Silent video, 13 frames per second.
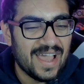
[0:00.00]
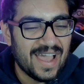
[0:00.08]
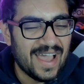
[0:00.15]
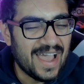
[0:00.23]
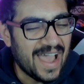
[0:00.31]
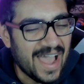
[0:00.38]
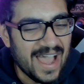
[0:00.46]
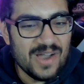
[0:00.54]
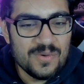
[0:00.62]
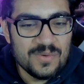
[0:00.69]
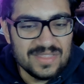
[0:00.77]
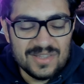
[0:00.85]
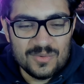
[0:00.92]
how
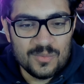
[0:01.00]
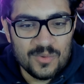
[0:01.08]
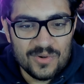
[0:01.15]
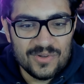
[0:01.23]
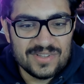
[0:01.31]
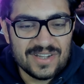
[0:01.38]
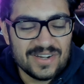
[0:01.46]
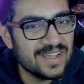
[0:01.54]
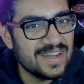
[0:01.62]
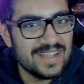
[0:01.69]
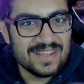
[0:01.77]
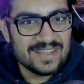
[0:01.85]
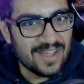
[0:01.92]
in the world are going
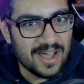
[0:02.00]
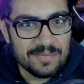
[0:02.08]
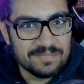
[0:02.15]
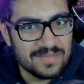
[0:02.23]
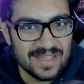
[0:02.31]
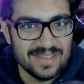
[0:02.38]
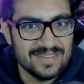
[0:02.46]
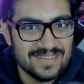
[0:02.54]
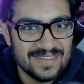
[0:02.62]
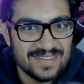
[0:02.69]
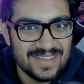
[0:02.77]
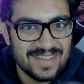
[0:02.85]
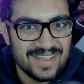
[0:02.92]
to top this?
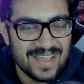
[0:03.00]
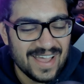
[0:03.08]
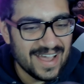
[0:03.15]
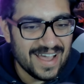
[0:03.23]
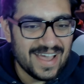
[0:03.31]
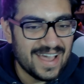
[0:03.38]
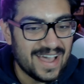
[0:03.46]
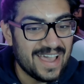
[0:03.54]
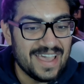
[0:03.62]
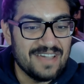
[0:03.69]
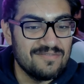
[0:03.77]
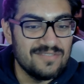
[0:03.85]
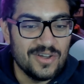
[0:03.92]
I, I
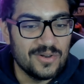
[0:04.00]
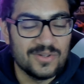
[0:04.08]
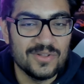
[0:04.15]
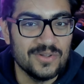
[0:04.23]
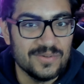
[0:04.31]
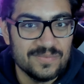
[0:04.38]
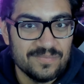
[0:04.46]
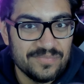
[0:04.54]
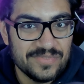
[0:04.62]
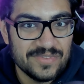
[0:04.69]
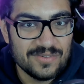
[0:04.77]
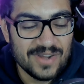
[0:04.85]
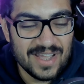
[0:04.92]
have no clue,
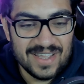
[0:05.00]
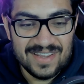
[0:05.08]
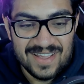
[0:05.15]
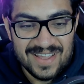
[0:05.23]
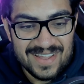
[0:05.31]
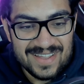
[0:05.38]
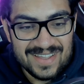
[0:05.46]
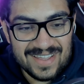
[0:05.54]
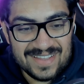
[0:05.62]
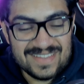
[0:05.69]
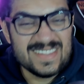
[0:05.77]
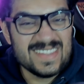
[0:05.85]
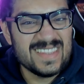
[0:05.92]
right?
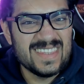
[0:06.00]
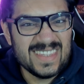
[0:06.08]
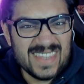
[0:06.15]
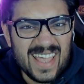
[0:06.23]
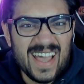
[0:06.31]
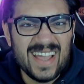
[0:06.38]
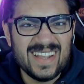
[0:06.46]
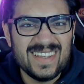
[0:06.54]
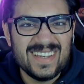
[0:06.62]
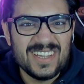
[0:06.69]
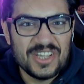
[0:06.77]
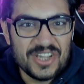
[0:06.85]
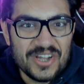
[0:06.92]
It's that
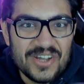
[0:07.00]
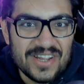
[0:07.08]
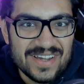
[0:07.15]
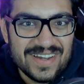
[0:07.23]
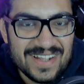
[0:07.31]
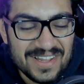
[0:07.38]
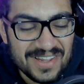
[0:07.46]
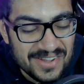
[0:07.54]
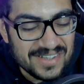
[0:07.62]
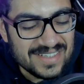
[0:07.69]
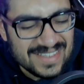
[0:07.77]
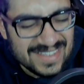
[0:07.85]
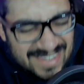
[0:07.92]
good. It
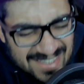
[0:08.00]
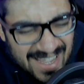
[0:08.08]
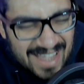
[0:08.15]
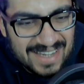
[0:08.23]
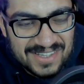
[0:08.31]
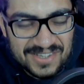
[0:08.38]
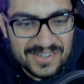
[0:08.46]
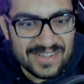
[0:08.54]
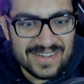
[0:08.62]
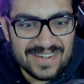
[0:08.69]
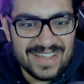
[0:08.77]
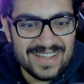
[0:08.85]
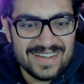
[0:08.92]
looked that good.
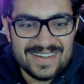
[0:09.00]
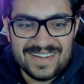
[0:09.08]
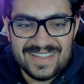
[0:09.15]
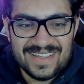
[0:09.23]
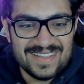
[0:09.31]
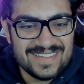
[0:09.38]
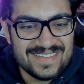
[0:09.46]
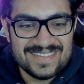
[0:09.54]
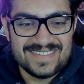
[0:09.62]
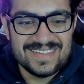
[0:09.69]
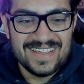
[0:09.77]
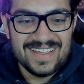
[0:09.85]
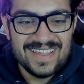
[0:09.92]
And it's
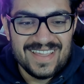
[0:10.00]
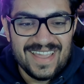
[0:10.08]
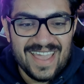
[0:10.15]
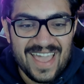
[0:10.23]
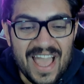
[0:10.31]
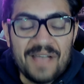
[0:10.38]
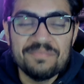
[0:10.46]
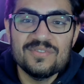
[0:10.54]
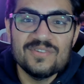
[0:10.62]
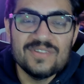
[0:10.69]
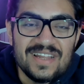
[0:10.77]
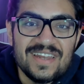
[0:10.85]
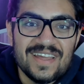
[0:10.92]

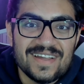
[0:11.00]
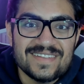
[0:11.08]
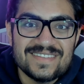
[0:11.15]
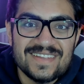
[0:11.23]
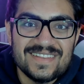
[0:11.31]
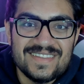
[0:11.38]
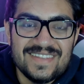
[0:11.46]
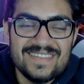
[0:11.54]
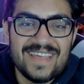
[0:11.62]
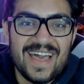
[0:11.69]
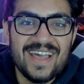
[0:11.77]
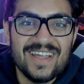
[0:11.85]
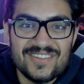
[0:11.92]
absolutely nuts that these
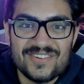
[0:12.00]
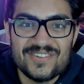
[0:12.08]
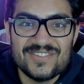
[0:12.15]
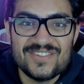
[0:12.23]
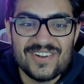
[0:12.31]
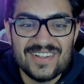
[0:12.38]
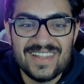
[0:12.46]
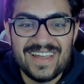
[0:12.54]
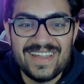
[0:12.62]
actors are like